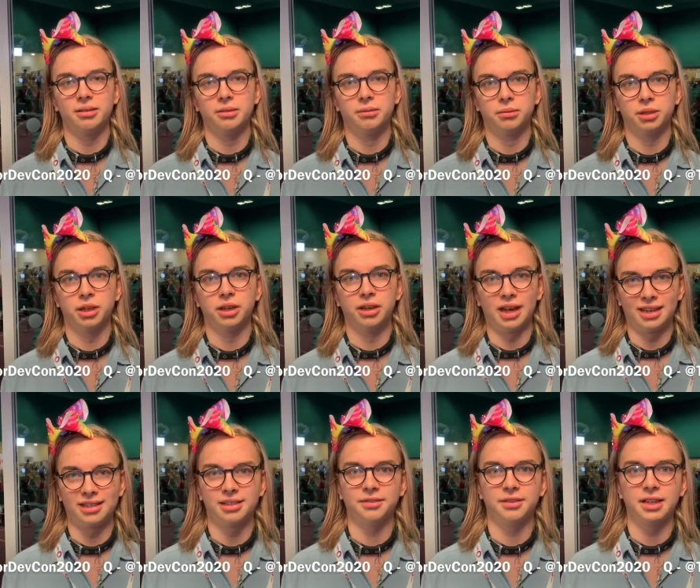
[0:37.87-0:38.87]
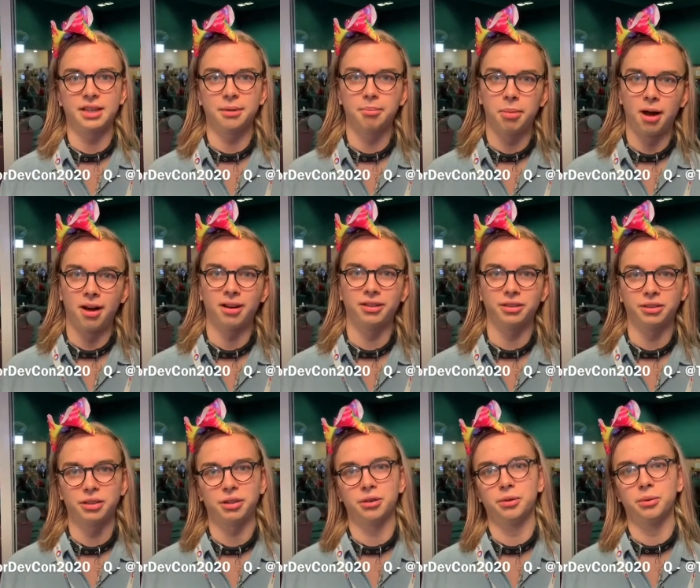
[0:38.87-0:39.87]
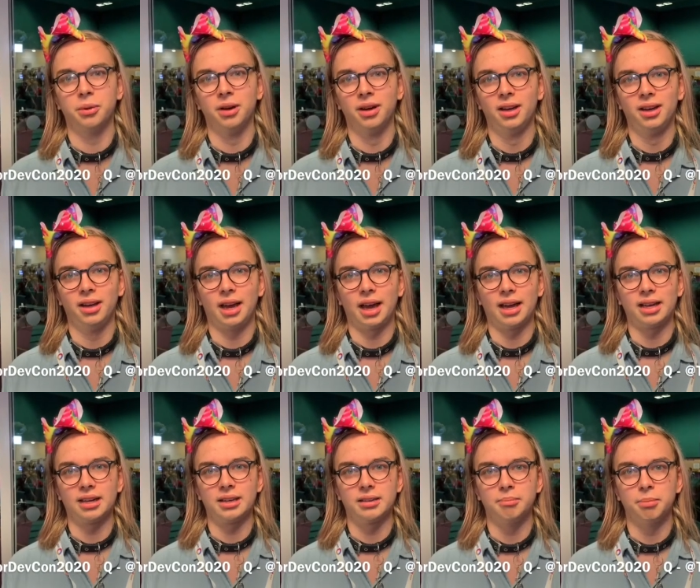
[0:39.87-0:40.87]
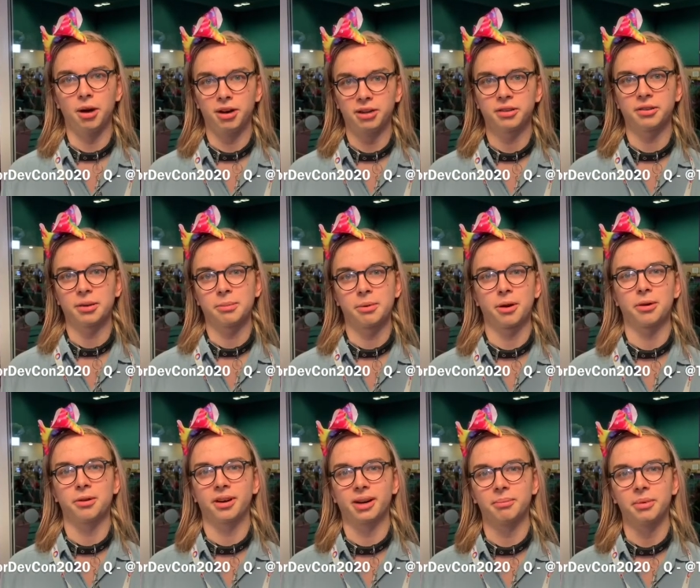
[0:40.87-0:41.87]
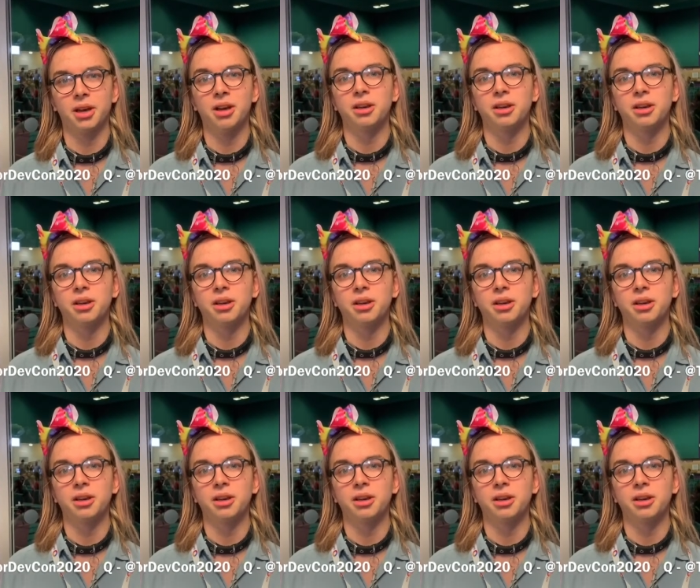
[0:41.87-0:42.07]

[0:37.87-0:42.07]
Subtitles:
can natively compile to a binary program,